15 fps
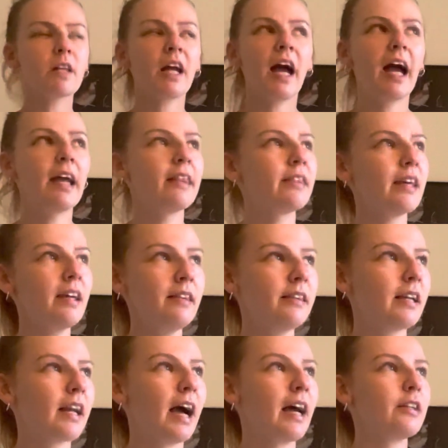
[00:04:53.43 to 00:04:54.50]
I think
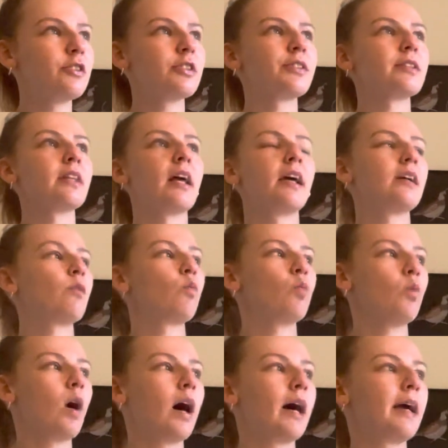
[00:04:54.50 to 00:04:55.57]
that I just like
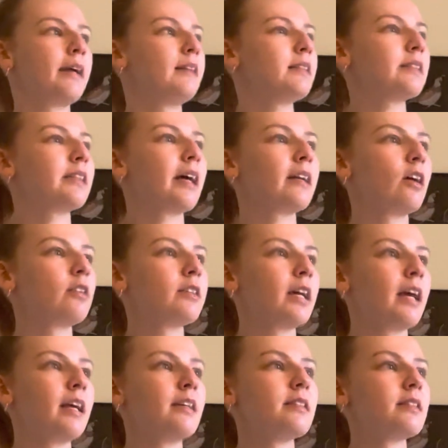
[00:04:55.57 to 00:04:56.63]
wines that
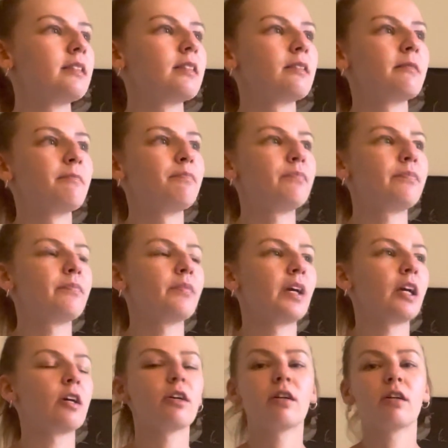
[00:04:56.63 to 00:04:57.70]
taste
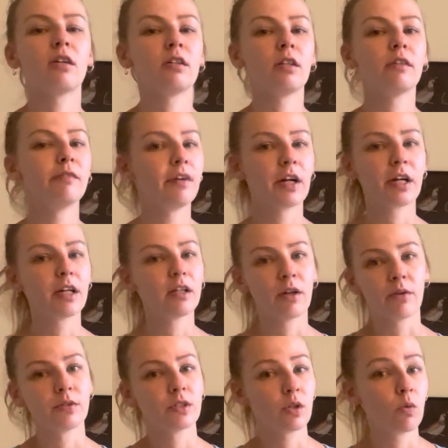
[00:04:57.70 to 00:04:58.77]
like very
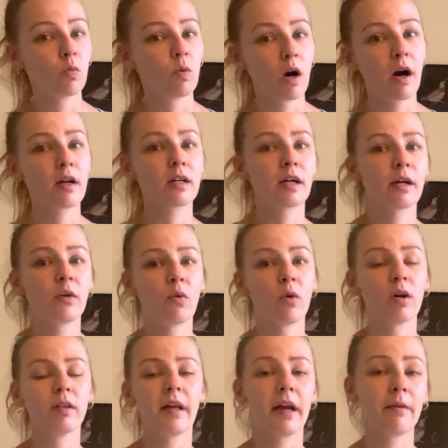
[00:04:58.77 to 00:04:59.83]
close to water
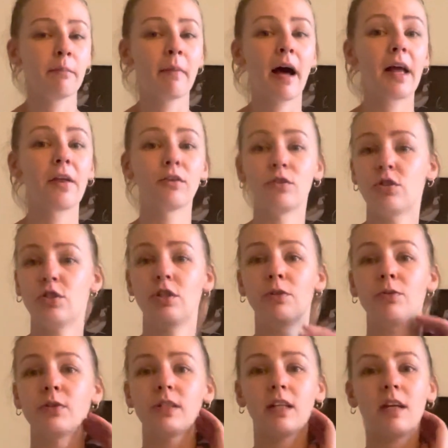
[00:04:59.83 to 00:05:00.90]
or like a mild
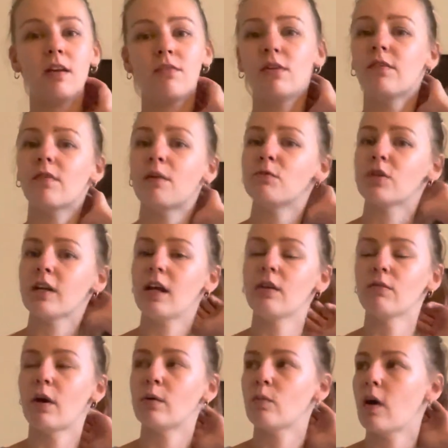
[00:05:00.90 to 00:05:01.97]
juice. Like even if I'm drinking
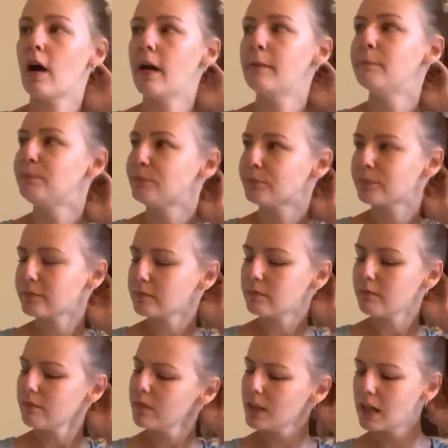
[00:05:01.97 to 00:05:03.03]
red wine,
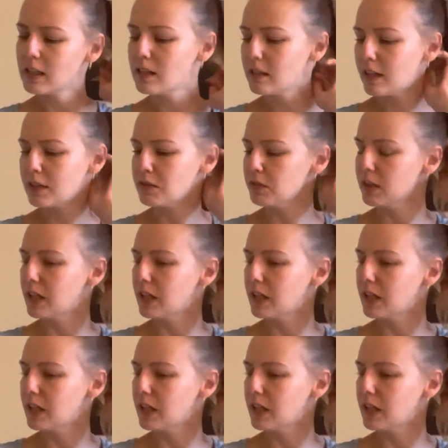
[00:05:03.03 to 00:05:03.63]
anything that's really